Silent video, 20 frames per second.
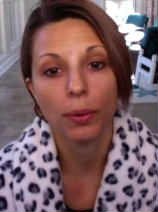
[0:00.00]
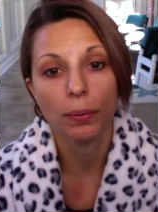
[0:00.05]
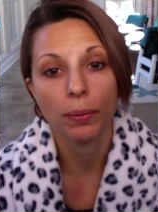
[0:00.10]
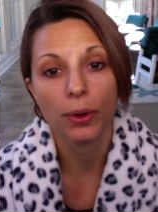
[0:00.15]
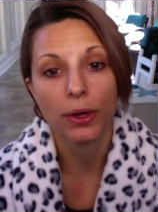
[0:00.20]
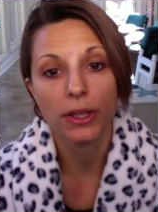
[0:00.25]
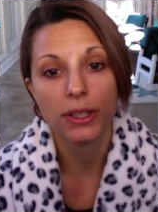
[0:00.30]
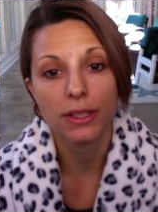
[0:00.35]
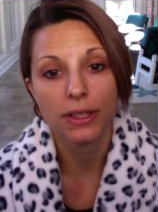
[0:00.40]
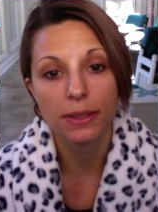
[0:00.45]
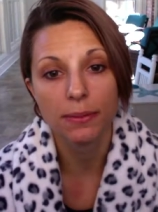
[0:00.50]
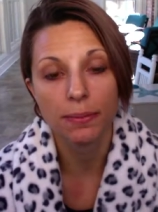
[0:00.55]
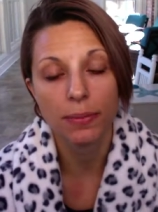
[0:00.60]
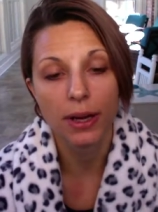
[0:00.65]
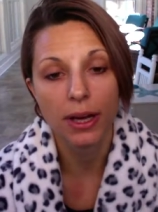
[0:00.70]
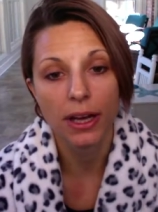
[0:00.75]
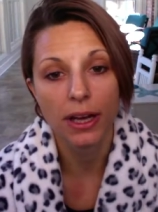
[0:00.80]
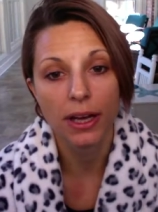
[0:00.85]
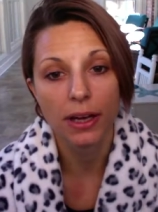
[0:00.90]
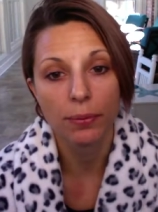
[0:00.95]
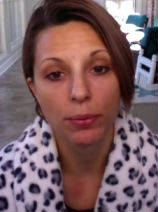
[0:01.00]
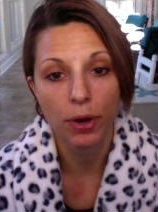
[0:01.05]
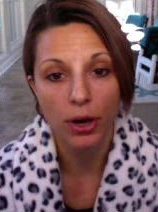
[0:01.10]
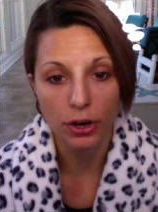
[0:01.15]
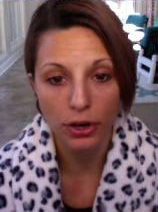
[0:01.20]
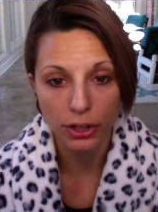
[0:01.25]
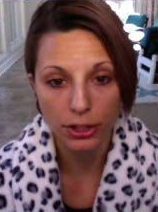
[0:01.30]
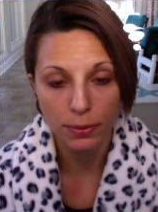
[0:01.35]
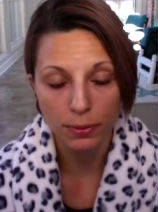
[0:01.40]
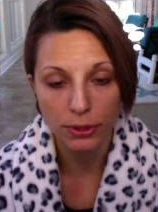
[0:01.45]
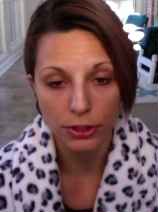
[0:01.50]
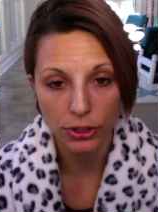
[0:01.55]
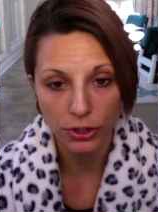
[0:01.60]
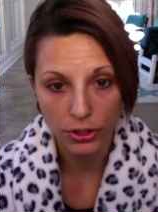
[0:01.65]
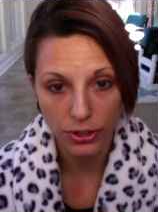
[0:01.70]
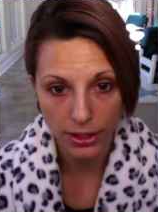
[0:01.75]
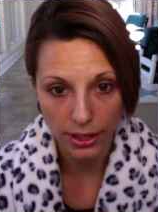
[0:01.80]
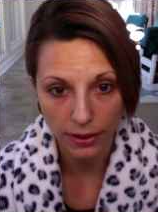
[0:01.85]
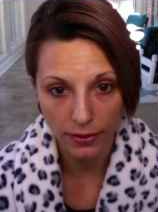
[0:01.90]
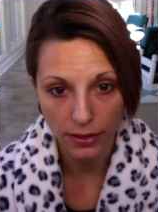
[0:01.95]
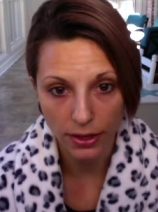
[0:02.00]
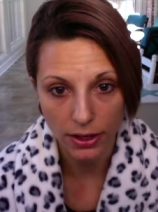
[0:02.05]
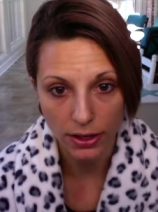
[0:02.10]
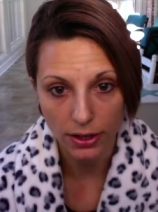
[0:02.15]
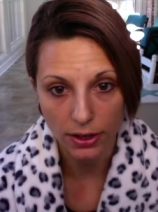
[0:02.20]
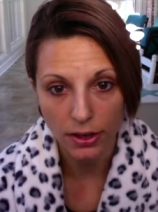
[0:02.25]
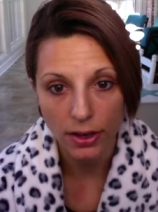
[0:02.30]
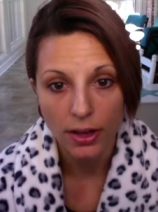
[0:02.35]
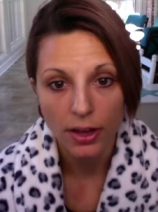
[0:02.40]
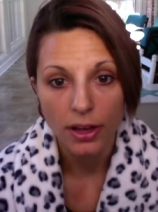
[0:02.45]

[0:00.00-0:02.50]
put my progress pictures down there.